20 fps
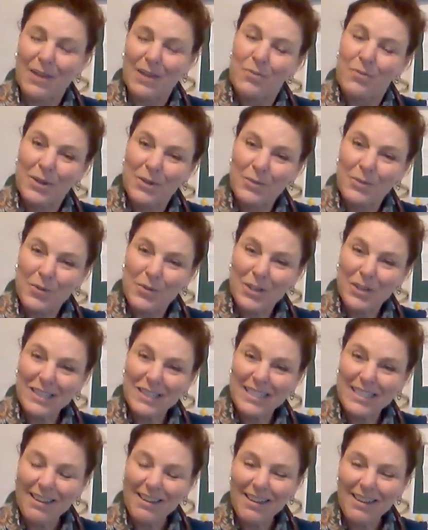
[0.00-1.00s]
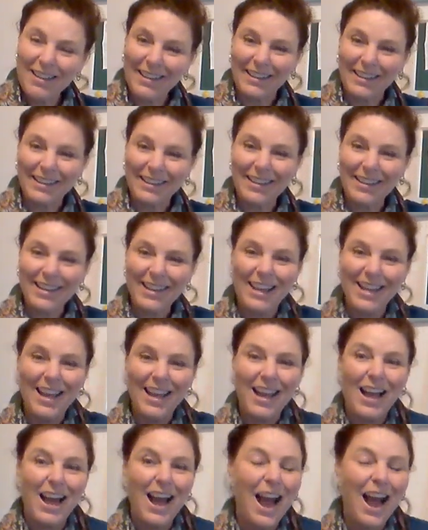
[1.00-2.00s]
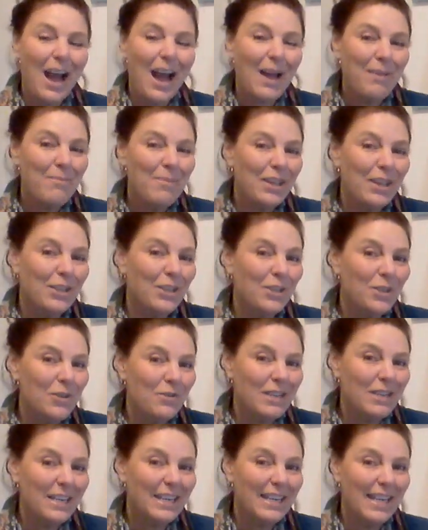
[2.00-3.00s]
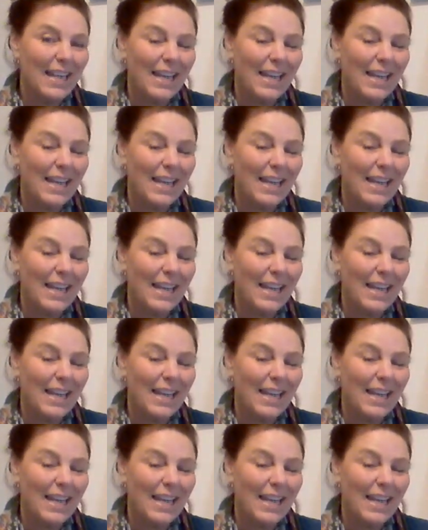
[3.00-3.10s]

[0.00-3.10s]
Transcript: And when we're done, I bet you can